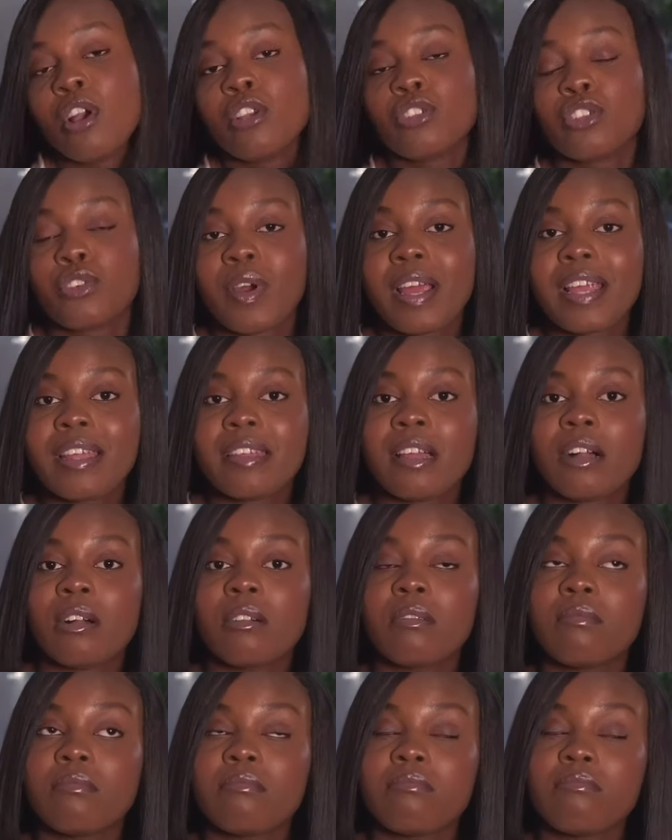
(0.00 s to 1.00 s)
So right
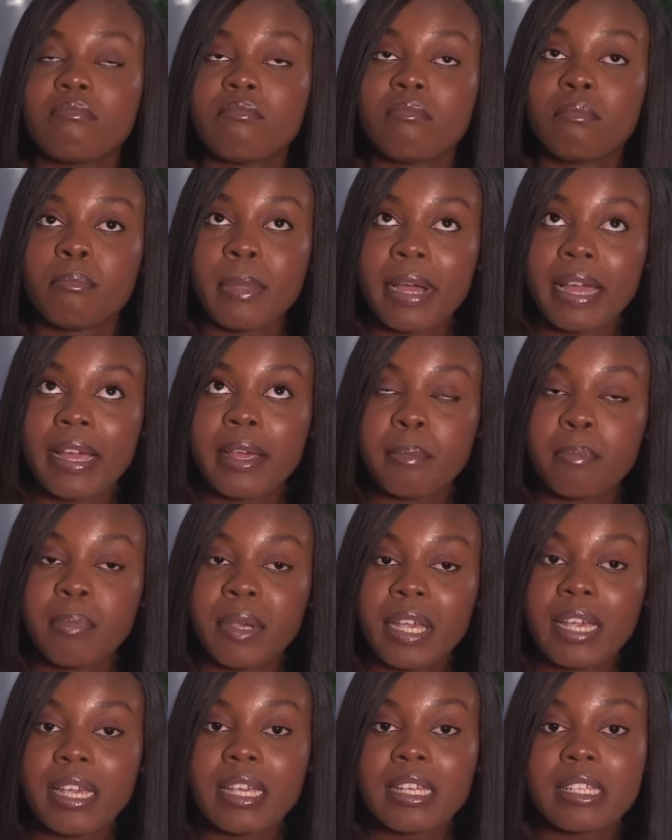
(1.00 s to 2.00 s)
now my
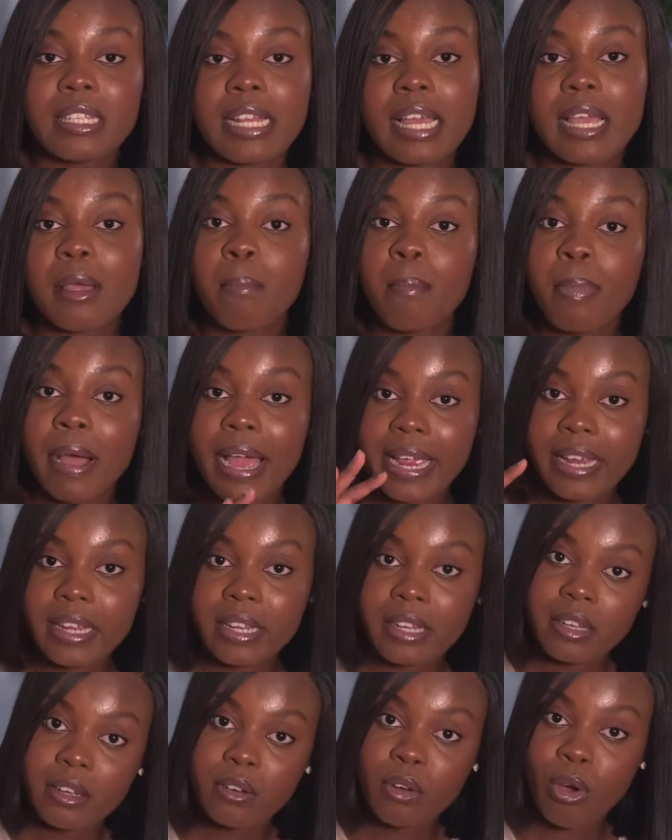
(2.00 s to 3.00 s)
pay is like
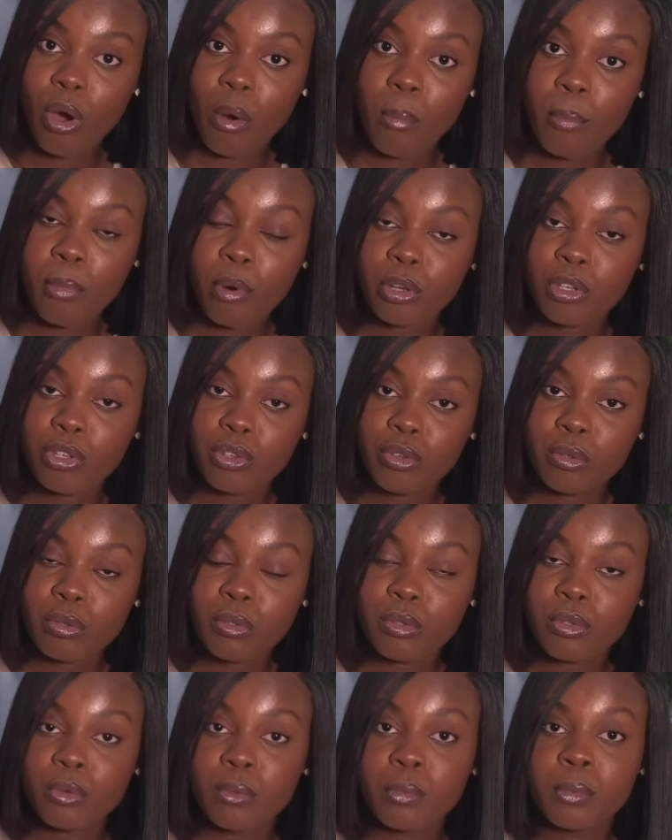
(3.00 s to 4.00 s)
piling up on
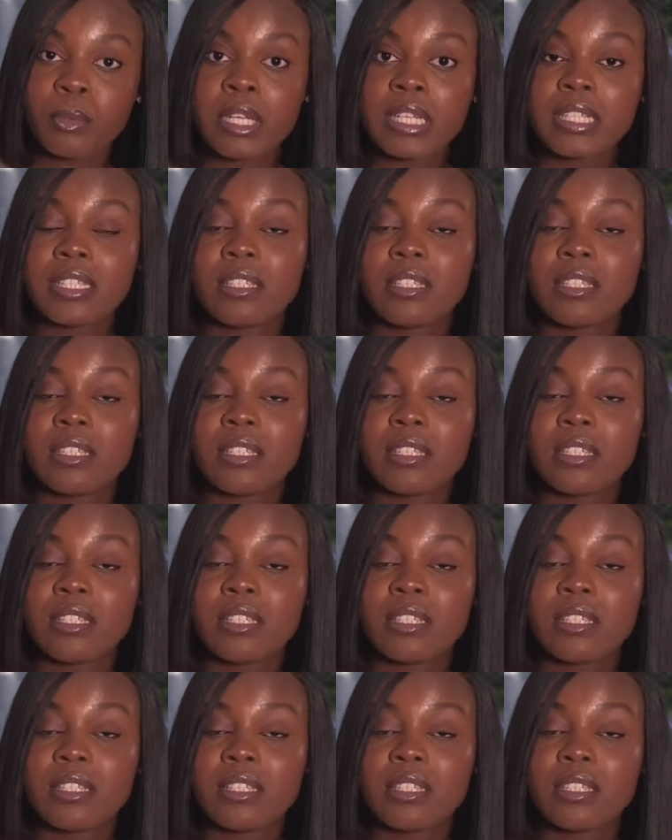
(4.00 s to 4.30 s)
YouTube